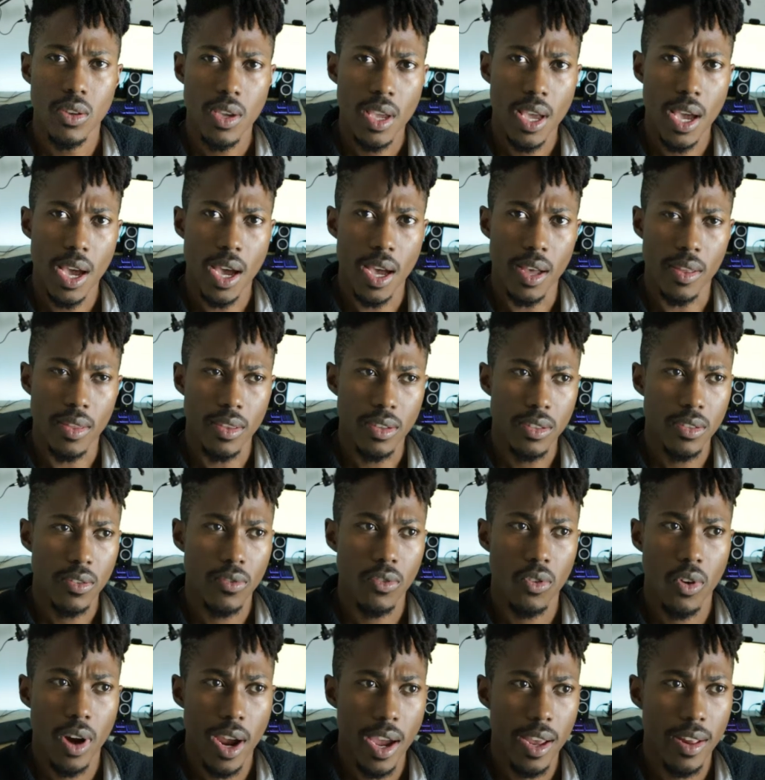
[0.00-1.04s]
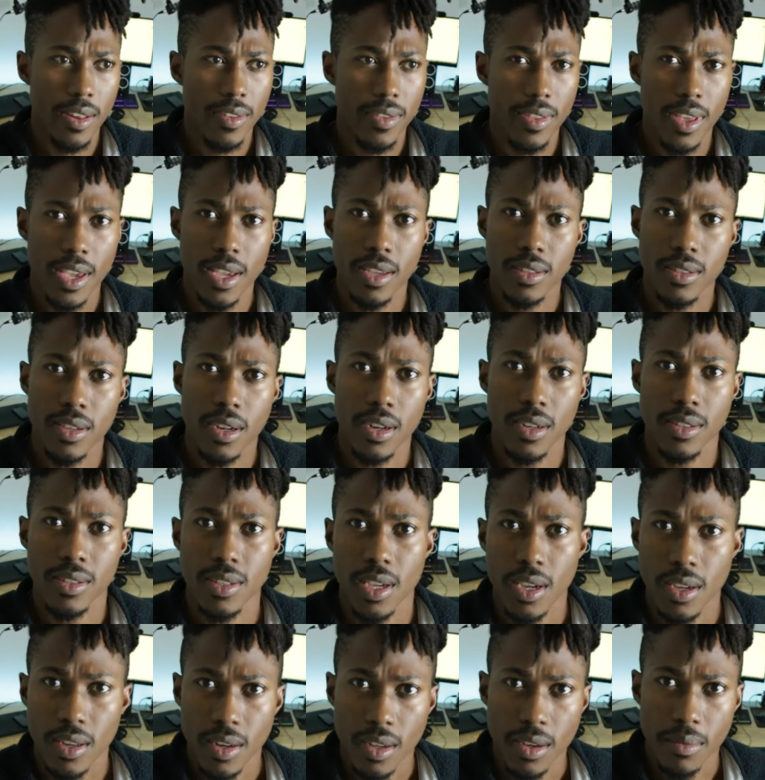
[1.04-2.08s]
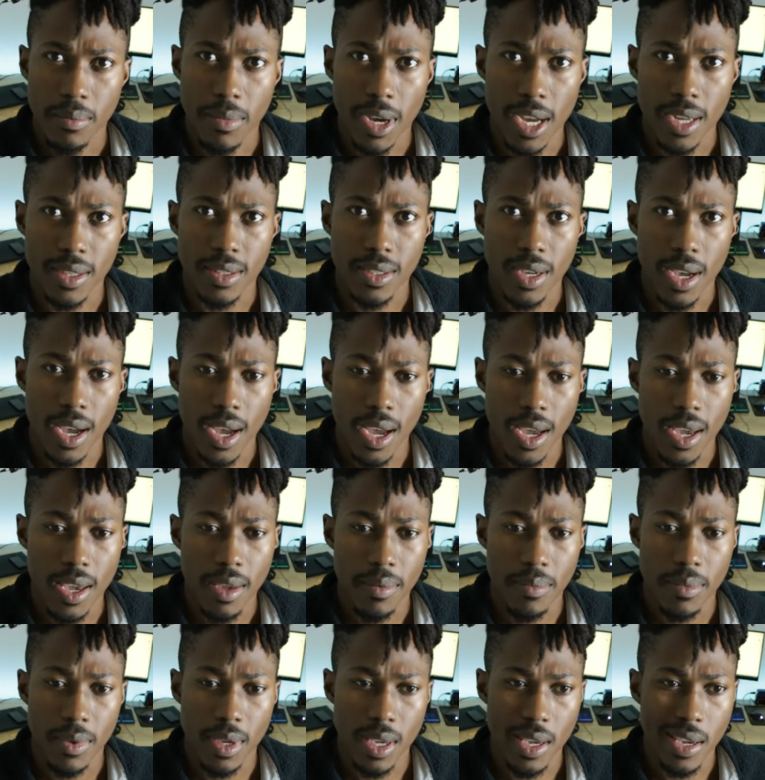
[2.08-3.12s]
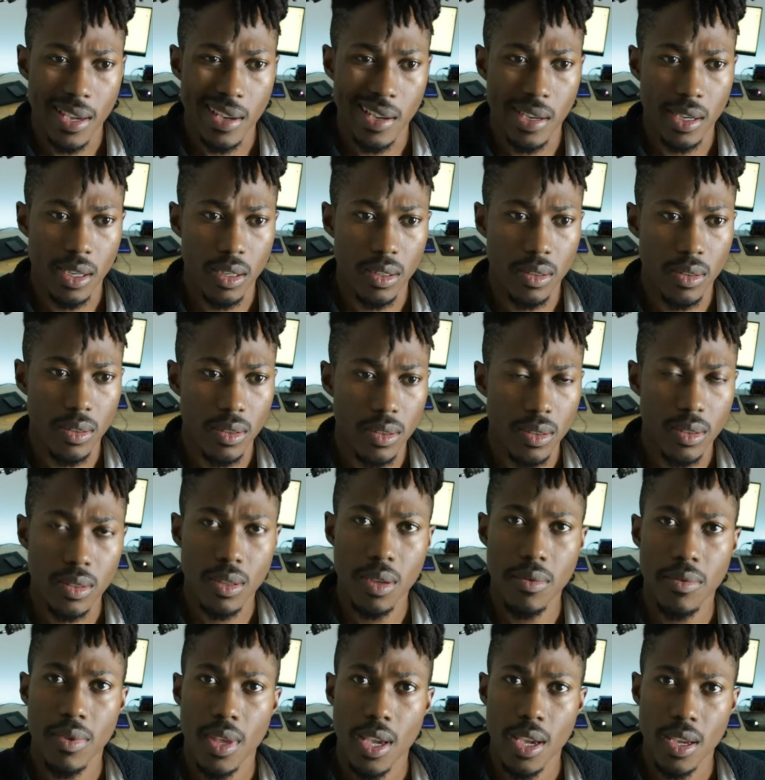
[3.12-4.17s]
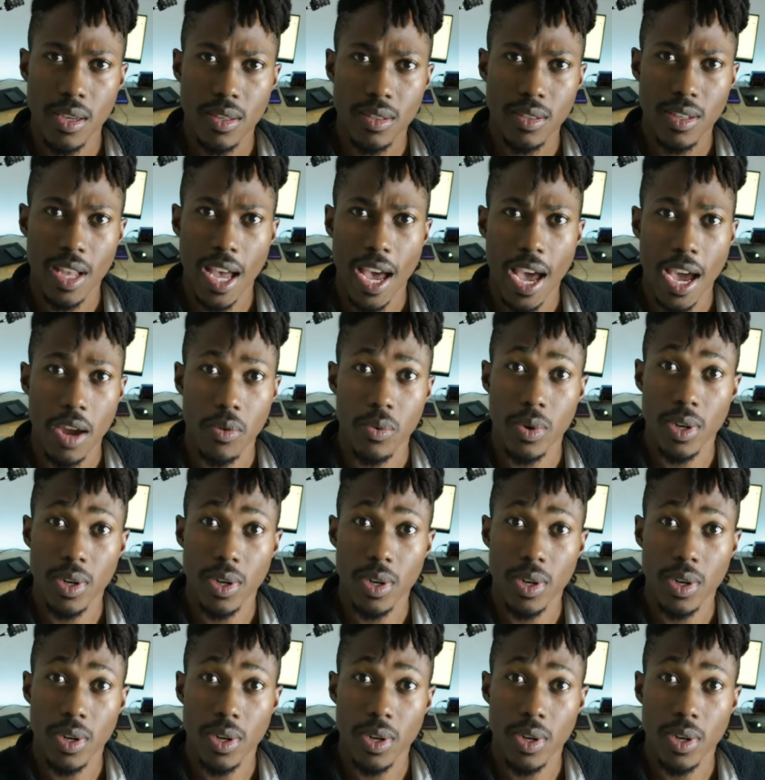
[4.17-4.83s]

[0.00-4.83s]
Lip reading: So yeah, there's a variety of things that are taking up my time, and some things that I